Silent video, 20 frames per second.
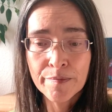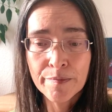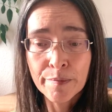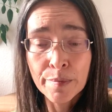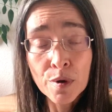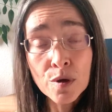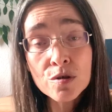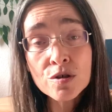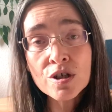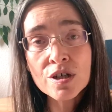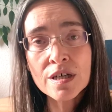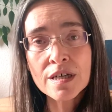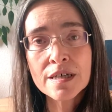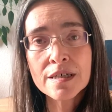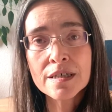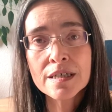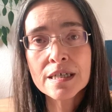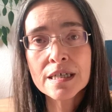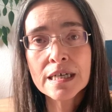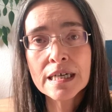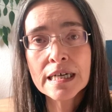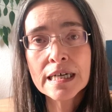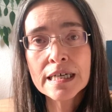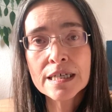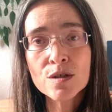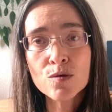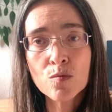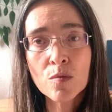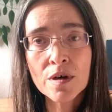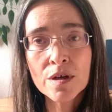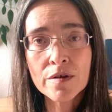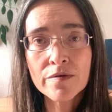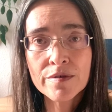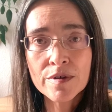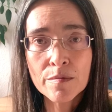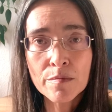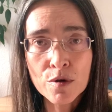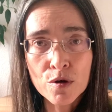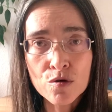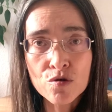process, is one of
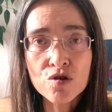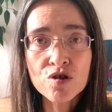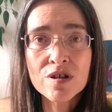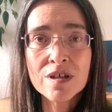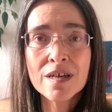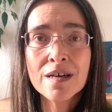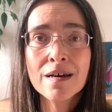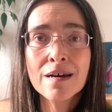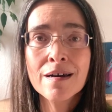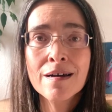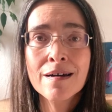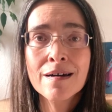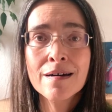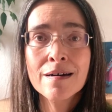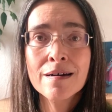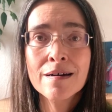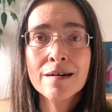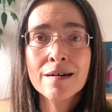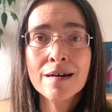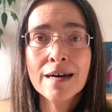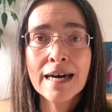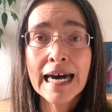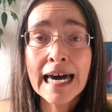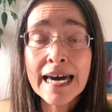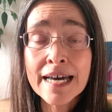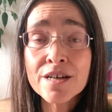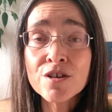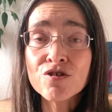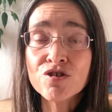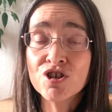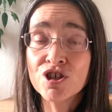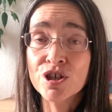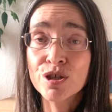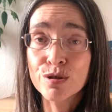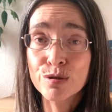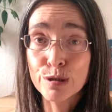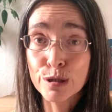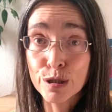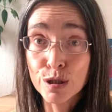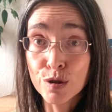the most energy
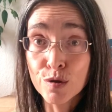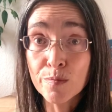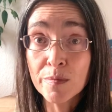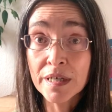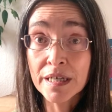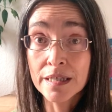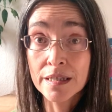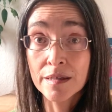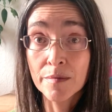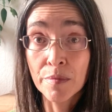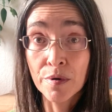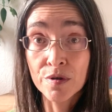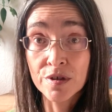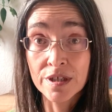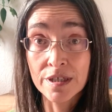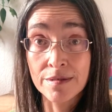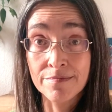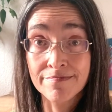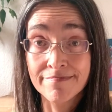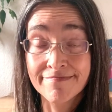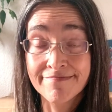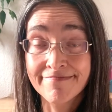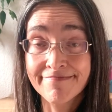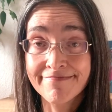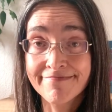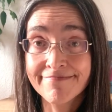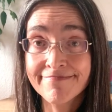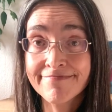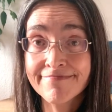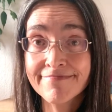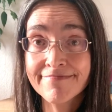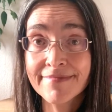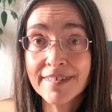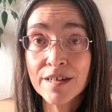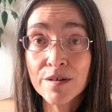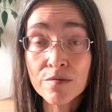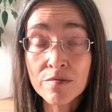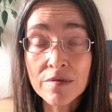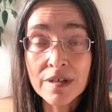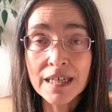consuming in the body.
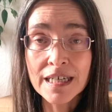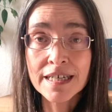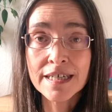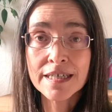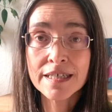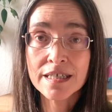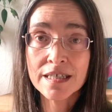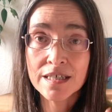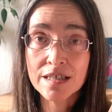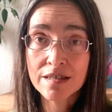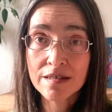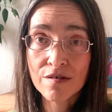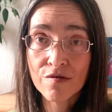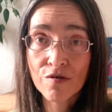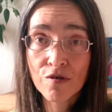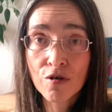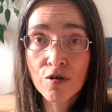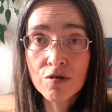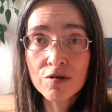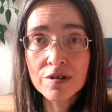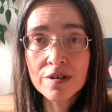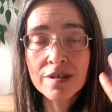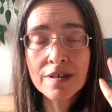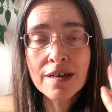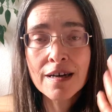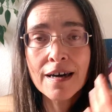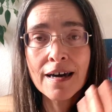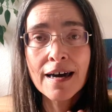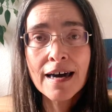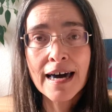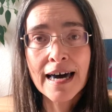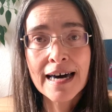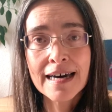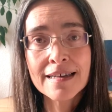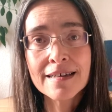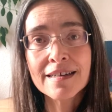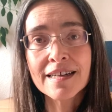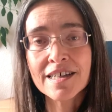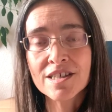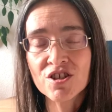It really is thought
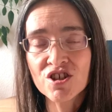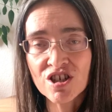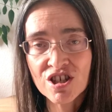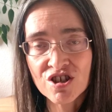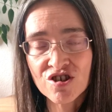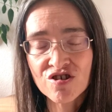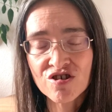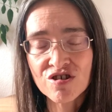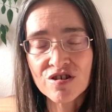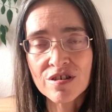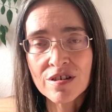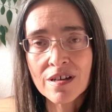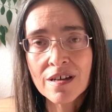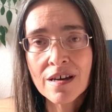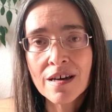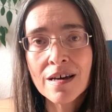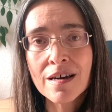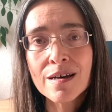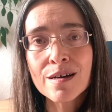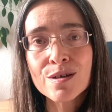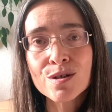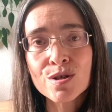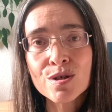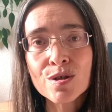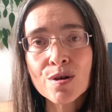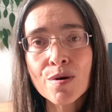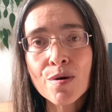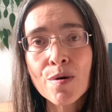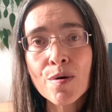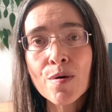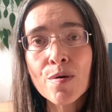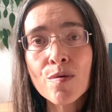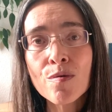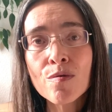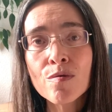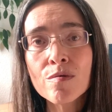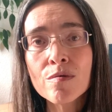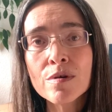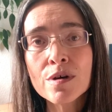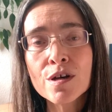and digestion.
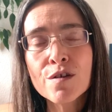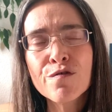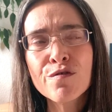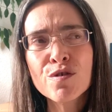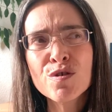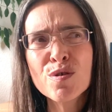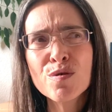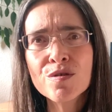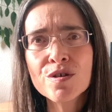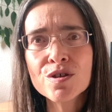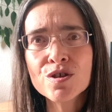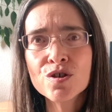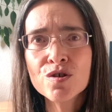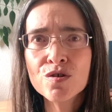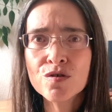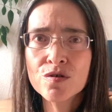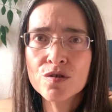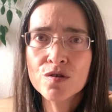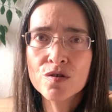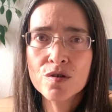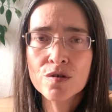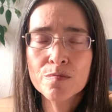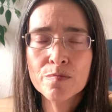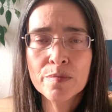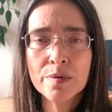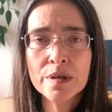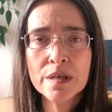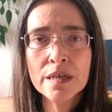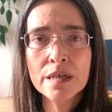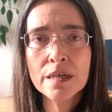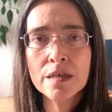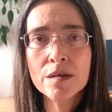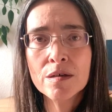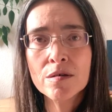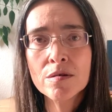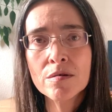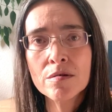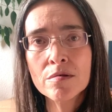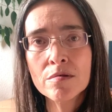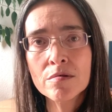So if you know that you're going to
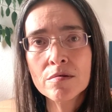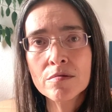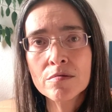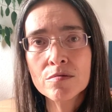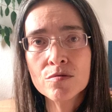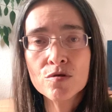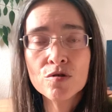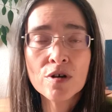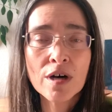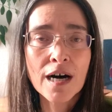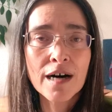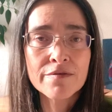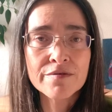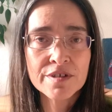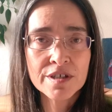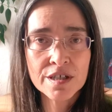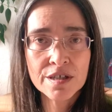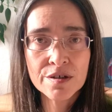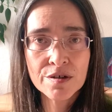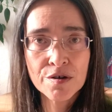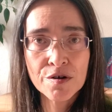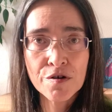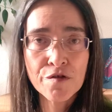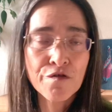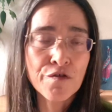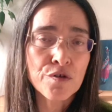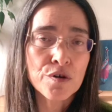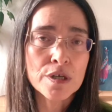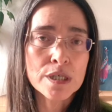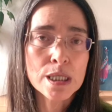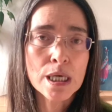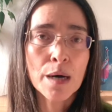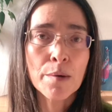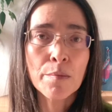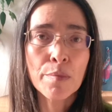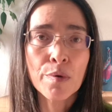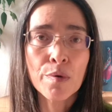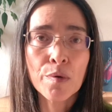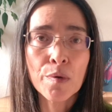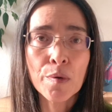be to have dinner, for
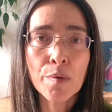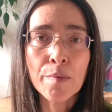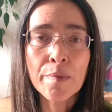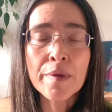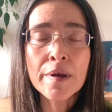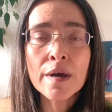example,